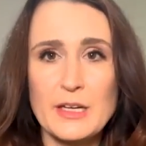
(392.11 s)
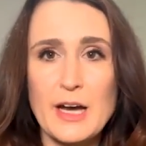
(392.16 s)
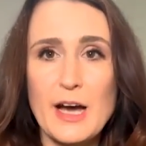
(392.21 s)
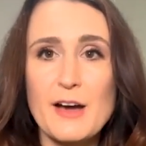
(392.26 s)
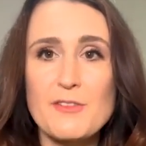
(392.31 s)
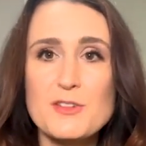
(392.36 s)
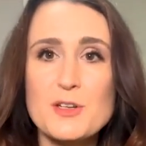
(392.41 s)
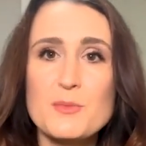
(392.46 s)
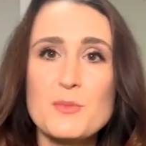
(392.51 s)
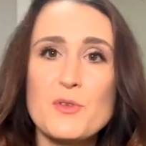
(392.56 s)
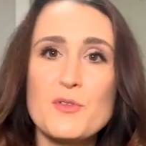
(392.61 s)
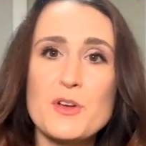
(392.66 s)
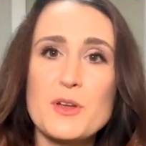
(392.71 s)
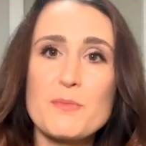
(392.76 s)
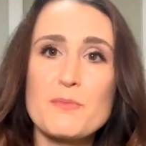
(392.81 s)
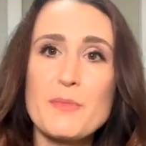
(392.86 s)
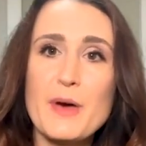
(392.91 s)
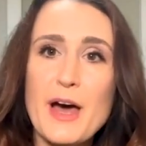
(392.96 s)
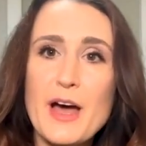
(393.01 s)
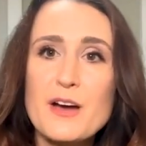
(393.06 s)
After moving
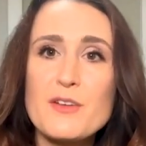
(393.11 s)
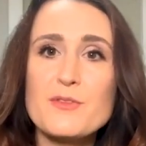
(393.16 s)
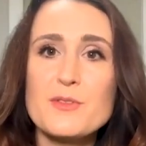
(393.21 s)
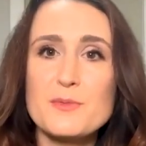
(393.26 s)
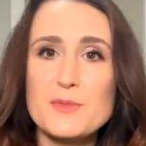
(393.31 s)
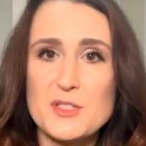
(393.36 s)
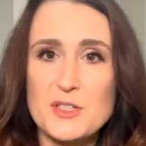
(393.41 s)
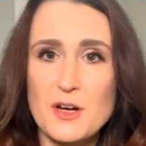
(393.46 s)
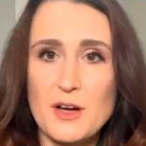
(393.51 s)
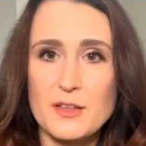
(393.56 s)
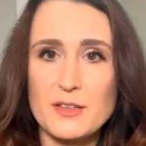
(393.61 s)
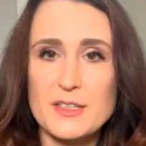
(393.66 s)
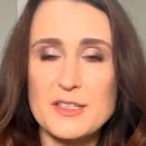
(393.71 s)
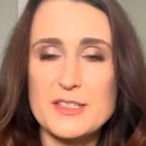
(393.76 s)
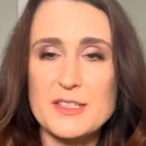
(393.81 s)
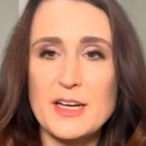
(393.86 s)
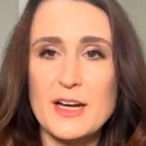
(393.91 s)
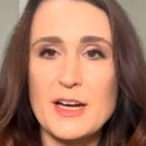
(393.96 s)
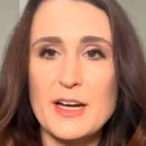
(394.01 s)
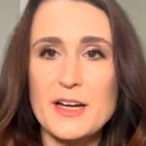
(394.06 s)
back from
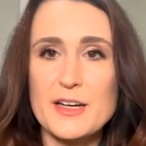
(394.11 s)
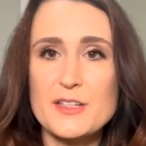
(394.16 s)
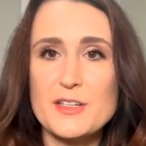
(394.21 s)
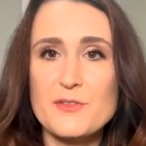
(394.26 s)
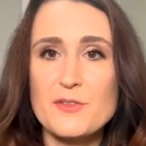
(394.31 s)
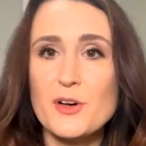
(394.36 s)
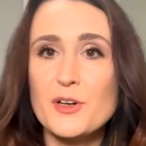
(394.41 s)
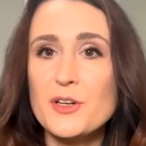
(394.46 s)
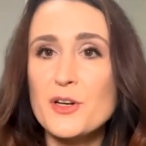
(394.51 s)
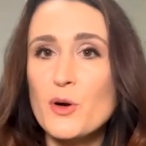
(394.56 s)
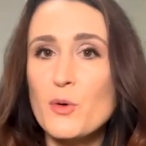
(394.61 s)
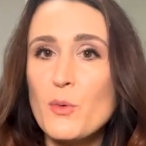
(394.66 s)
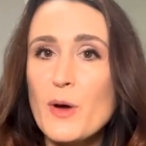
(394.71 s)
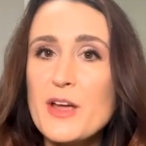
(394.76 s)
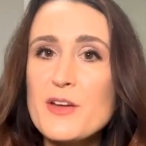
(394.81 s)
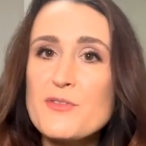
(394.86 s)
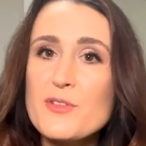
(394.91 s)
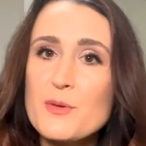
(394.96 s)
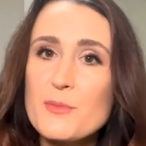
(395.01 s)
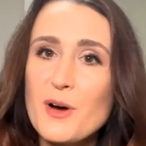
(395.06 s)
Scotland, I diverted
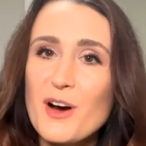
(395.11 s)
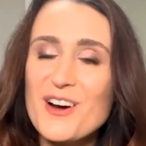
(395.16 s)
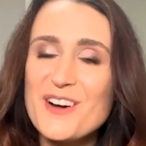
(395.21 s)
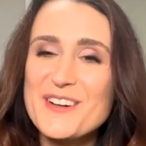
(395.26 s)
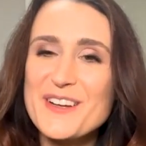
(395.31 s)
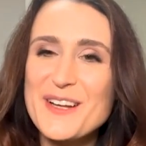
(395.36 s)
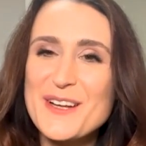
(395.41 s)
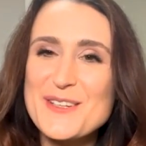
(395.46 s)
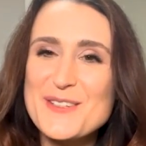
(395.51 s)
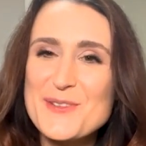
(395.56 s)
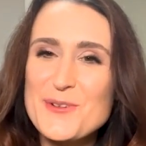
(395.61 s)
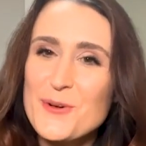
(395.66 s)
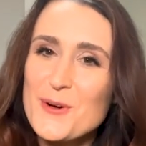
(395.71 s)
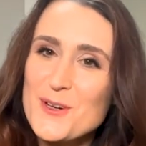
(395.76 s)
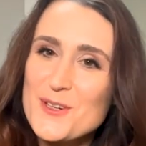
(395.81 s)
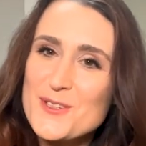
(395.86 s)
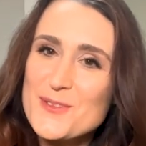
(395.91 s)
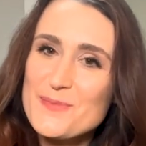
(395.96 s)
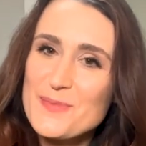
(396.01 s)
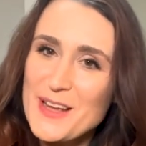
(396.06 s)
away from art and
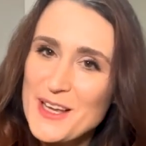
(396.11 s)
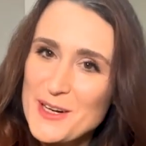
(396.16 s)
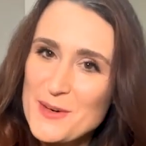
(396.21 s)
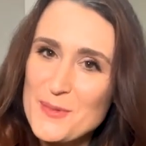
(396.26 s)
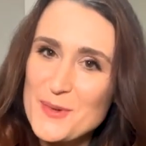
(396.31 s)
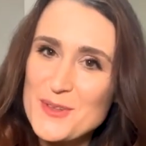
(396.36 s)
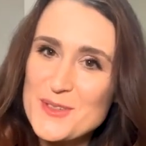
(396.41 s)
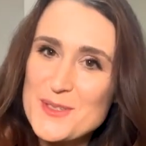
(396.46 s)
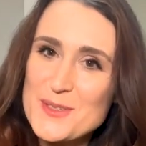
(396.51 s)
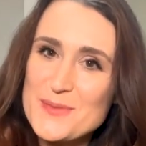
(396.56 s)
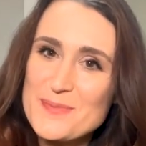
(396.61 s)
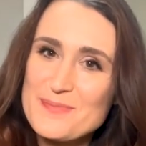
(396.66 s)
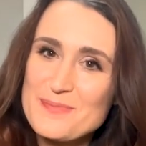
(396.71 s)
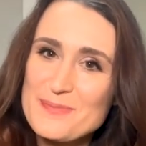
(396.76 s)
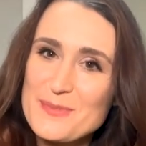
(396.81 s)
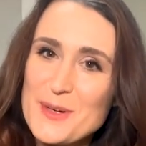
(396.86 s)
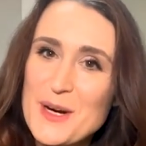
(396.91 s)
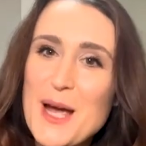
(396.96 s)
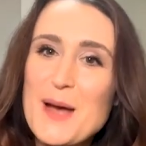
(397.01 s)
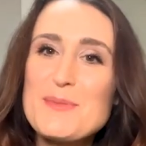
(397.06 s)
towards animals,
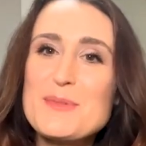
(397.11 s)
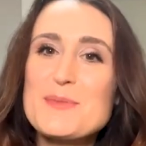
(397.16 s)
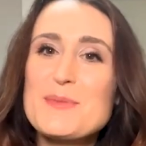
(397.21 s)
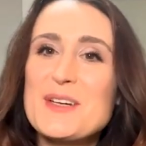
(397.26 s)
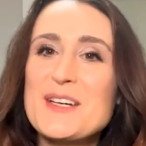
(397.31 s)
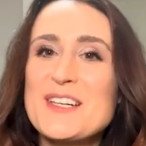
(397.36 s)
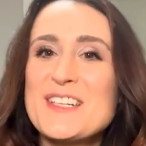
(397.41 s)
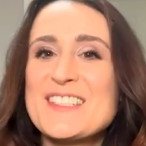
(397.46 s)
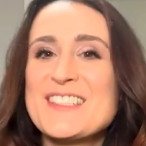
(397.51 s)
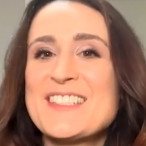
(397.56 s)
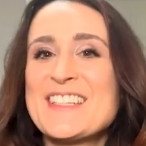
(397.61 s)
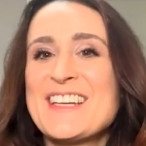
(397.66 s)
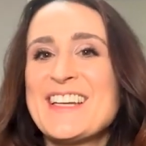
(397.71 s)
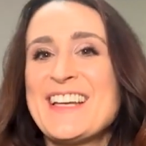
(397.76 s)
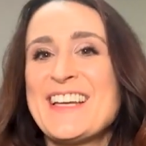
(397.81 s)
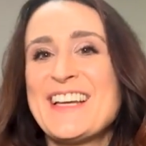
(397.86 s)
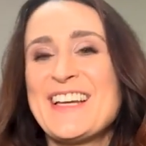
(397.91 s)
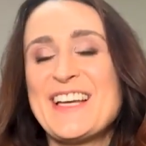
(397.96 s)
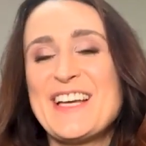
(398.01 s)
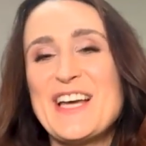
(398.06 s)
perhaps because
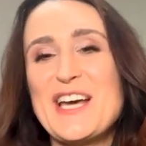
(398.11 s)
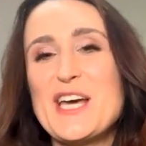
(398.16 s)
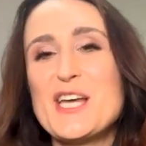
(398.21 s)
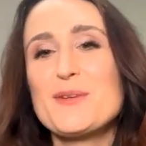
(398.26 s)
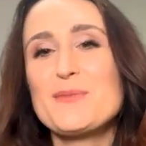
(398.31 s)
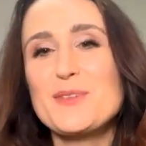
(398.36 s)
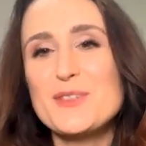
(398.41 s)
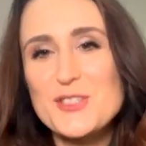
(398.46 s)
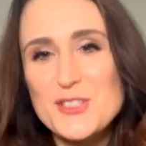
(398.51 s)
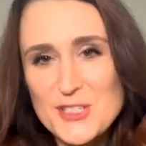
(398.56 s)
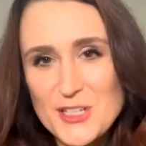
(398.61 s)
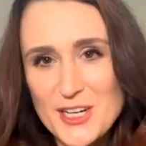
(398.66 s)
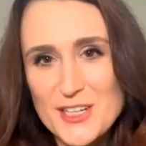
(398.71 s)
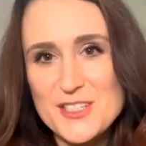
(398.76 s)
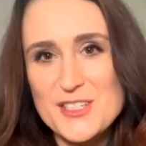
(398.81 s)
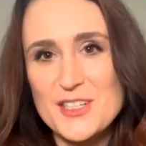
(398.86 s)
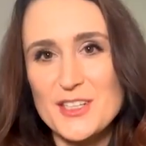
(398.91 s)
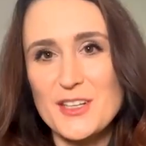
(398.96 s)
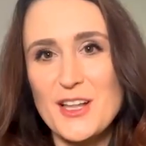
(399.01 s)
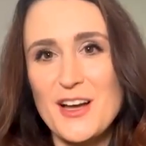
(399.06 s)
animals
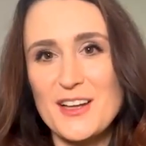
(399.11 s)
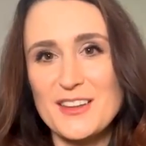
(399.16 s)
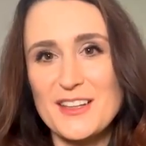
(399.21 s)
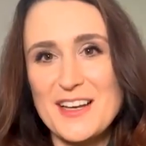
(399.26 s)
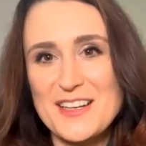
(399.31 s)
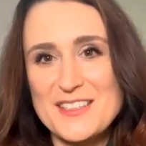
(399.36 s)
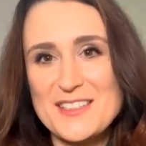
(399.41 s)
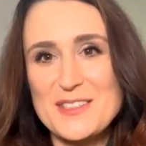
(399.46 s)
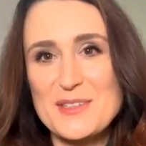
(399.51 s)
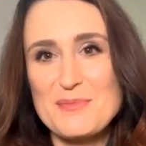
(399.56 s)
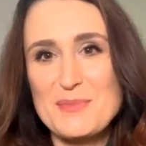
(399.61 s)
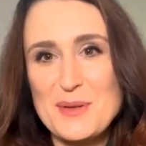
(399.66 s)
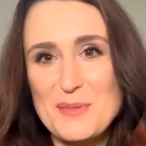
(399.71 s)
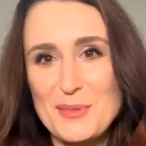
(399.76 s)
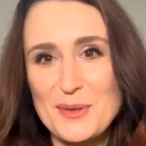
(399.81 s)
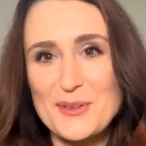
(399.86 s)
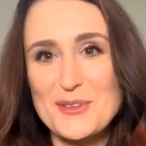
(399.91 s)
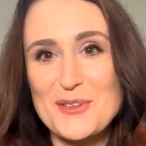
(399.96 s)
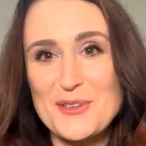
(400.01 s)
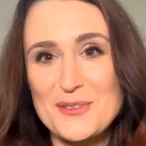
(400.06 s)
judge a lot less than
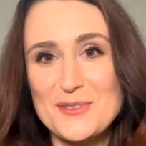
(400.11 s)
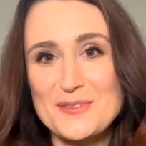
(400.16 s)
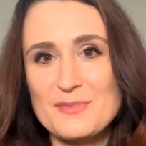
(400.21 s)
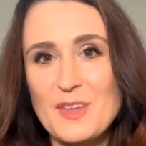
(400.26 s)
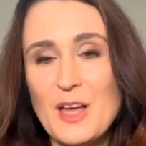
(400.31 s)
people do.